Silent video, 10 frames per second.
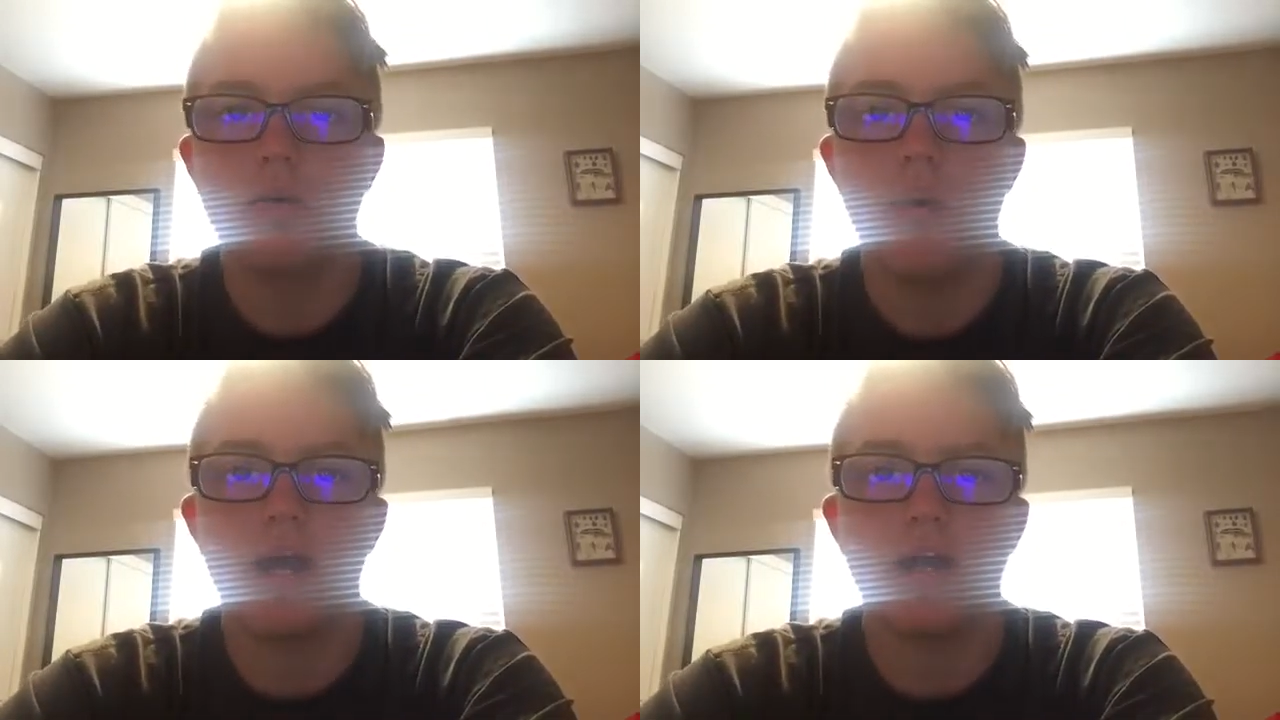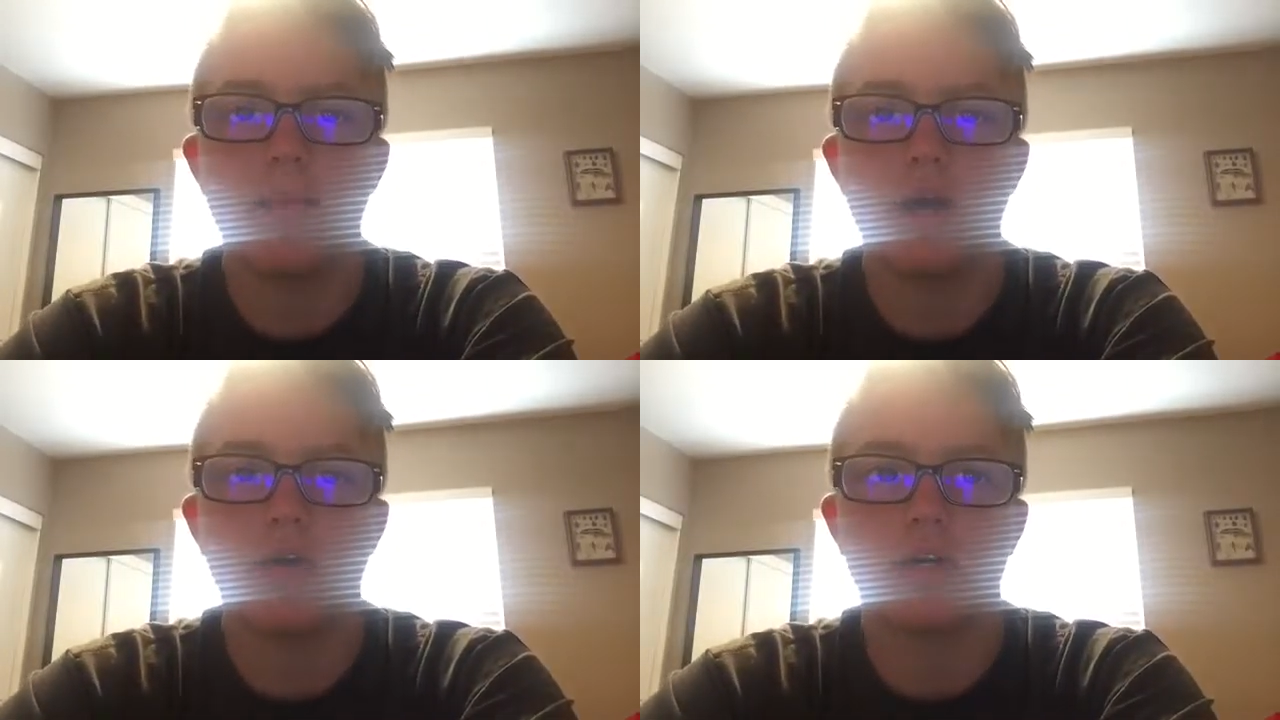white
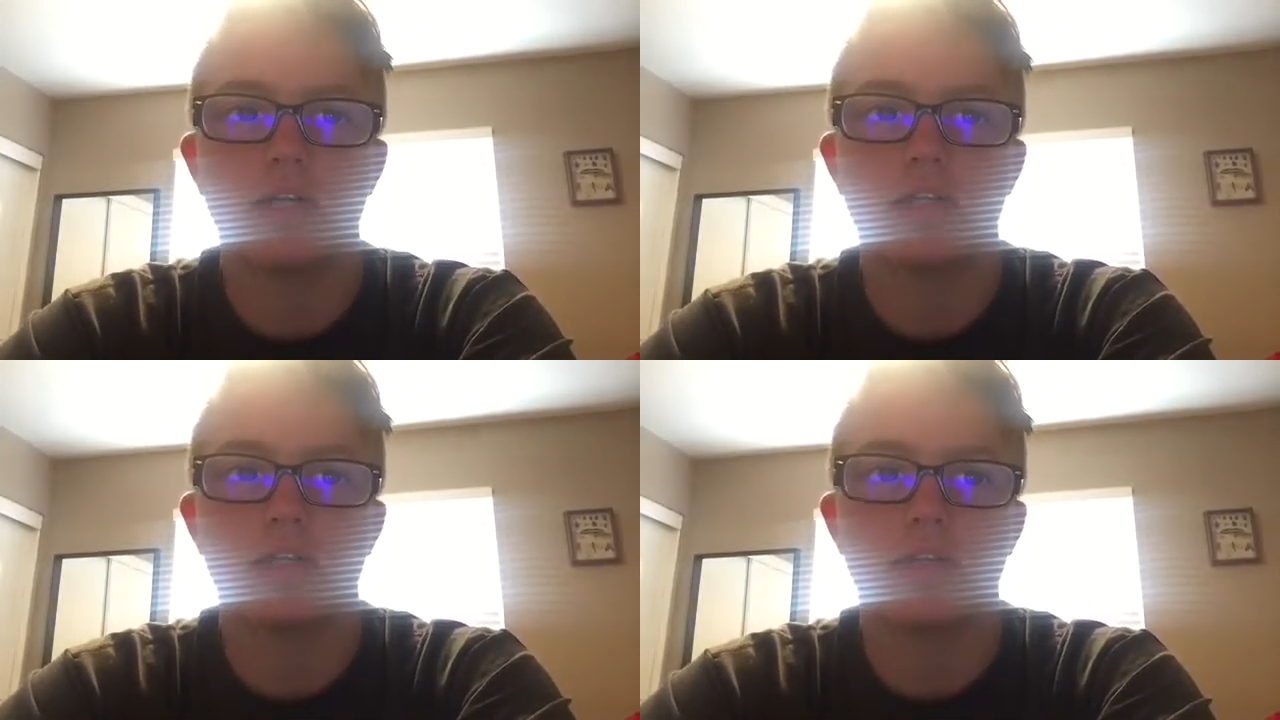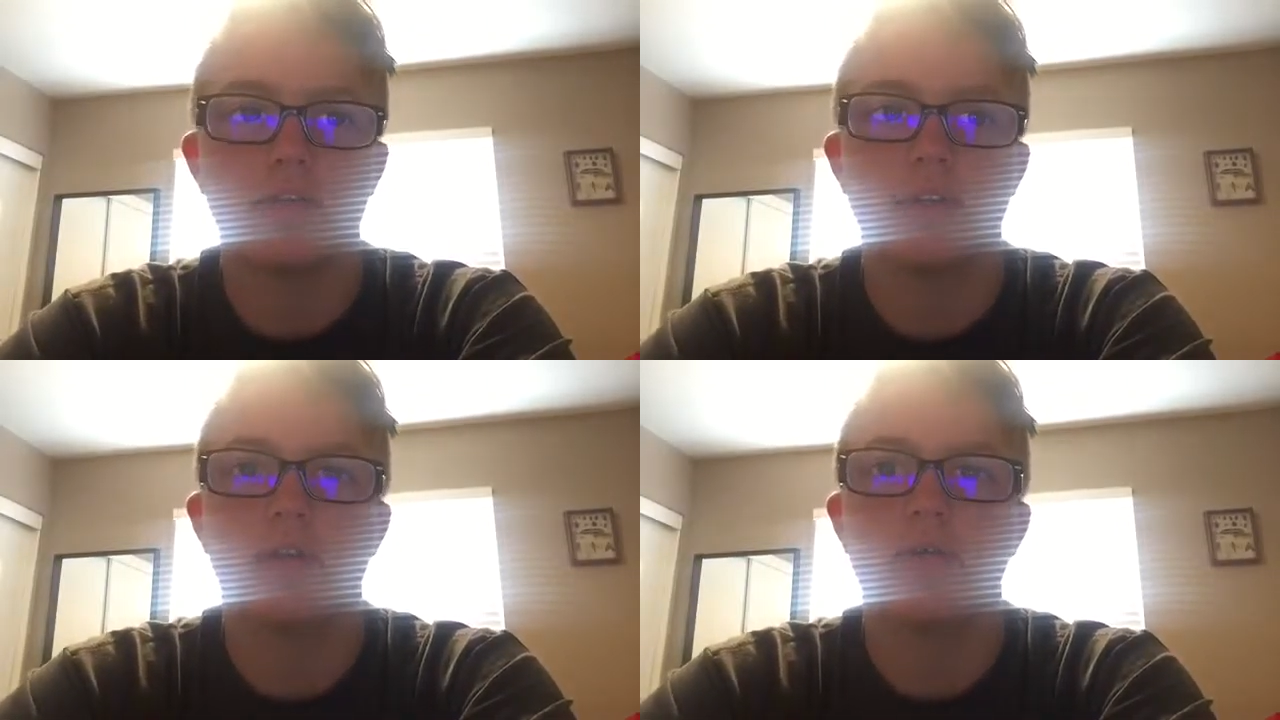Americans
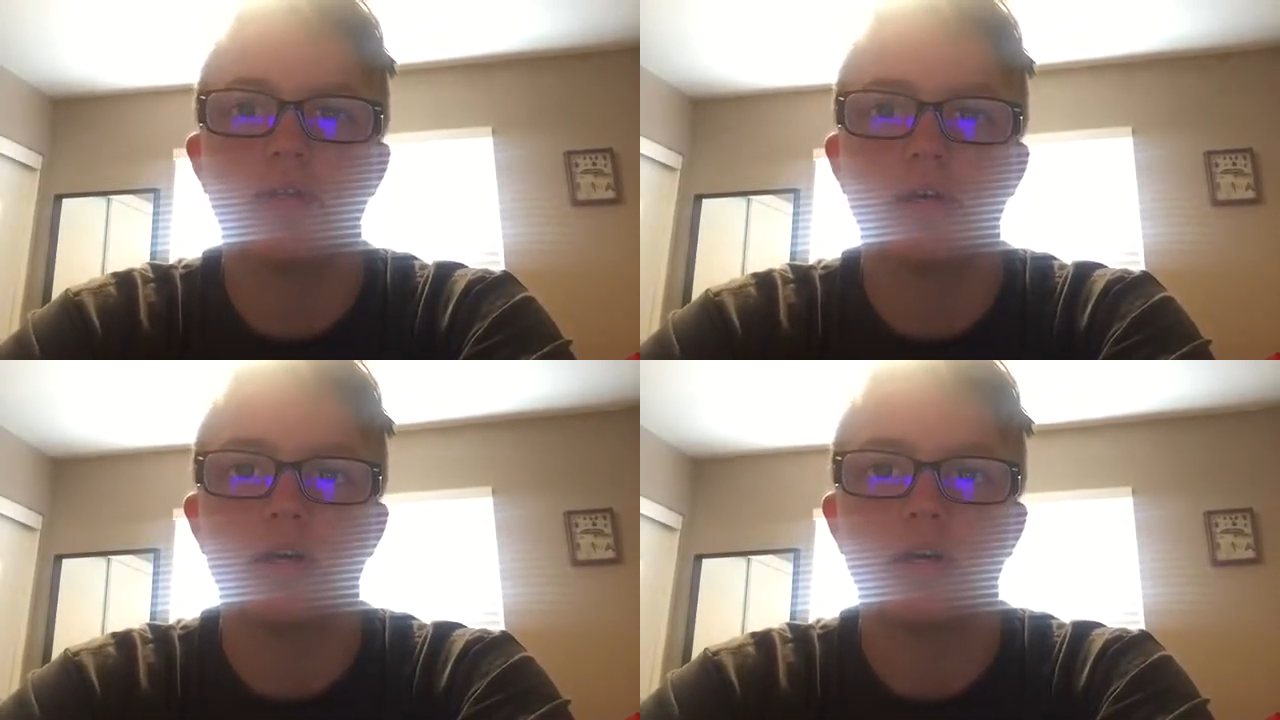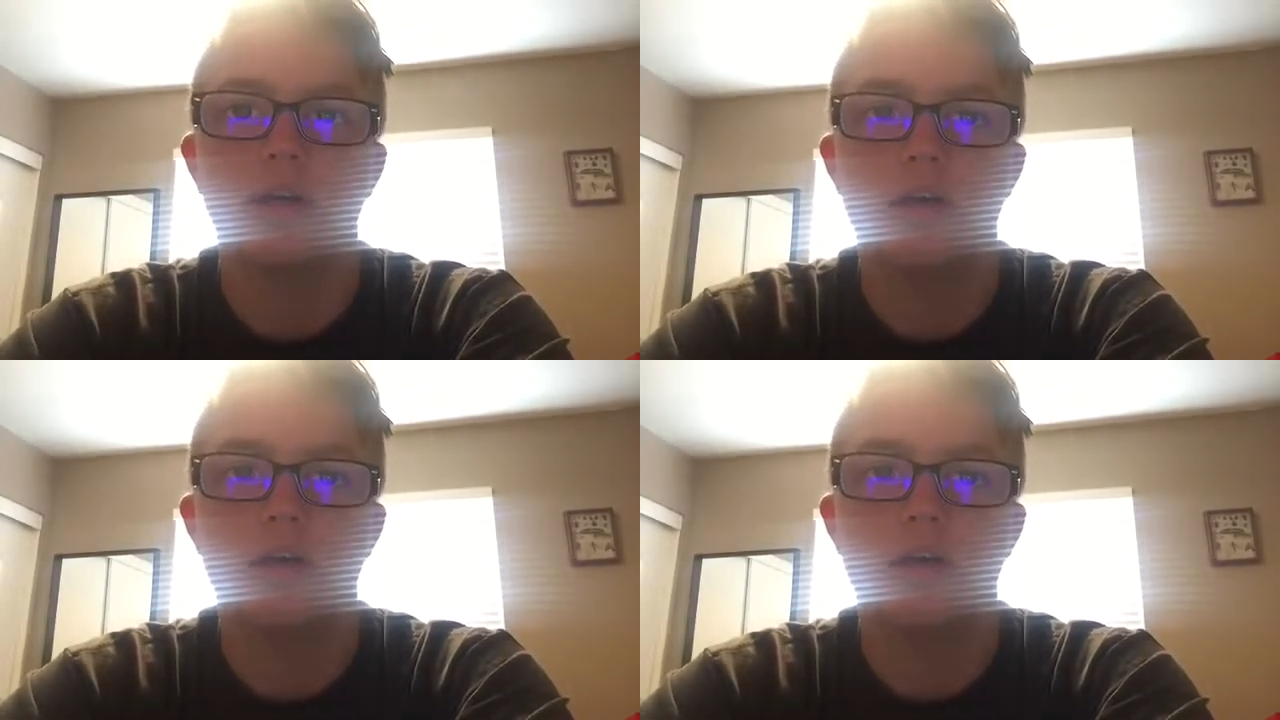living there with a